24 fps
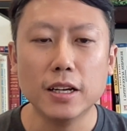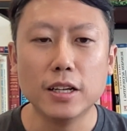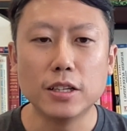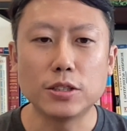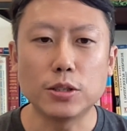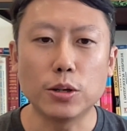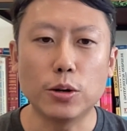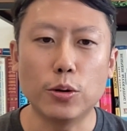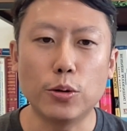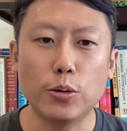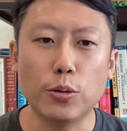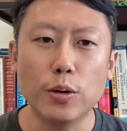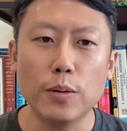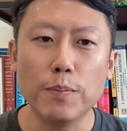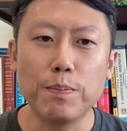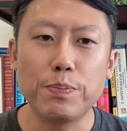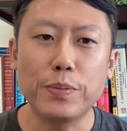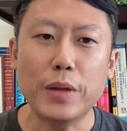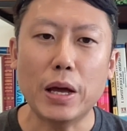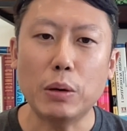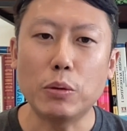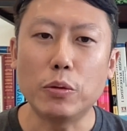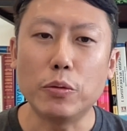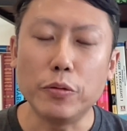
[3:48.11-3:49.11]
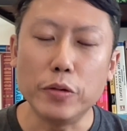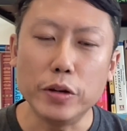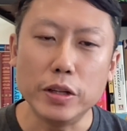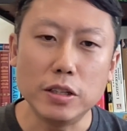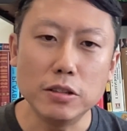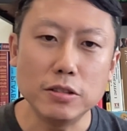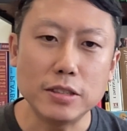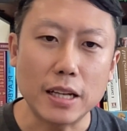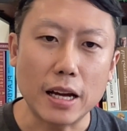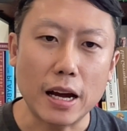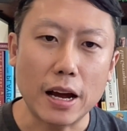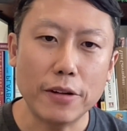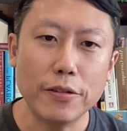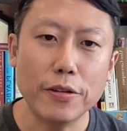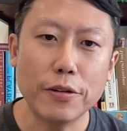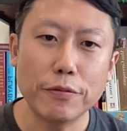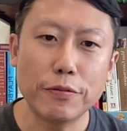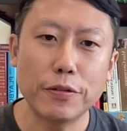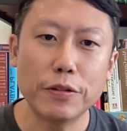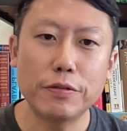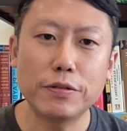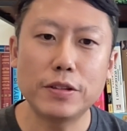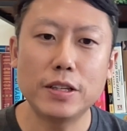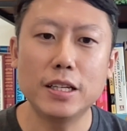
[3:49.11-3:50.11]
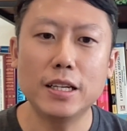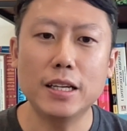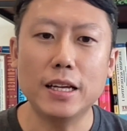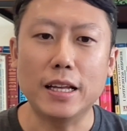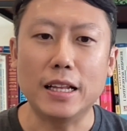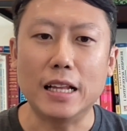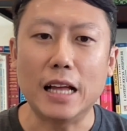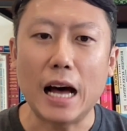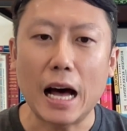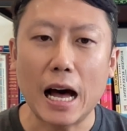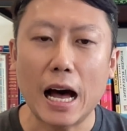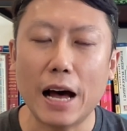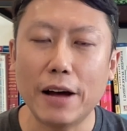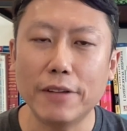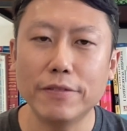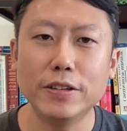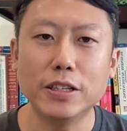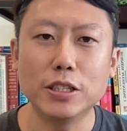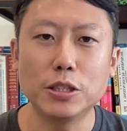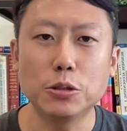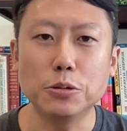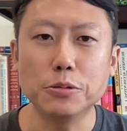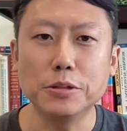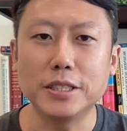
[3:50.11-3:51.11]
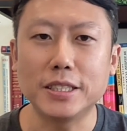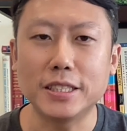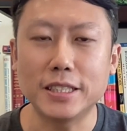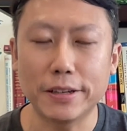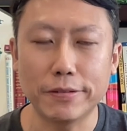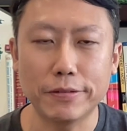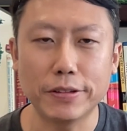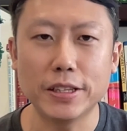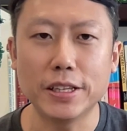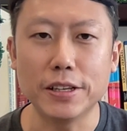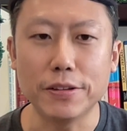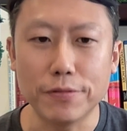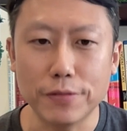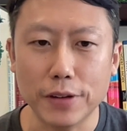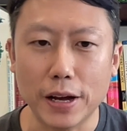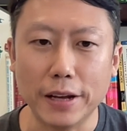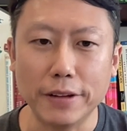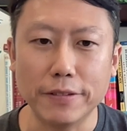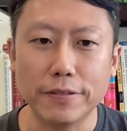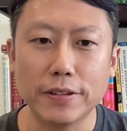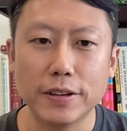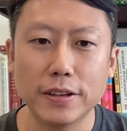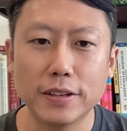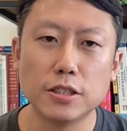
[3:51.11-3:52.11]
So that will reduce the 150 and halve it to 75.